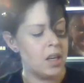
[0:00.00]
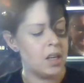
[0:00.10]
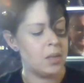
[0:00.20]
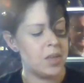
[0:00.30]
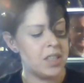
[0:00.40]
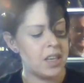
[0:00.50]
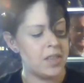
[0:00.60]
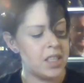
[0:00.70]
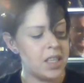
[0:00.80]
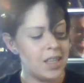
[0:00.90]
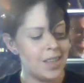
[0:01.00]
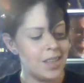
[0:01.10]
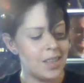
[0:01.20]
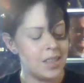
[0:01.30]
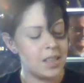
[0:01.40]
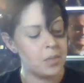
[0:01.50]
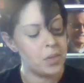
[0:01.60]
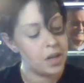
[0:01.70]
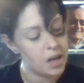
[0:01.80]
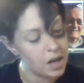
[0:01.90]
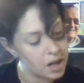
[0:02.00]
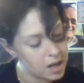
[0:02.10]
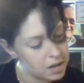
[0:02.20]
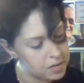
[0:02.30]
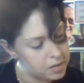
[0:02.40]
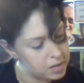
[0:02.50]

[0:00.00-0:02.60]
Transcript: number 17 in December of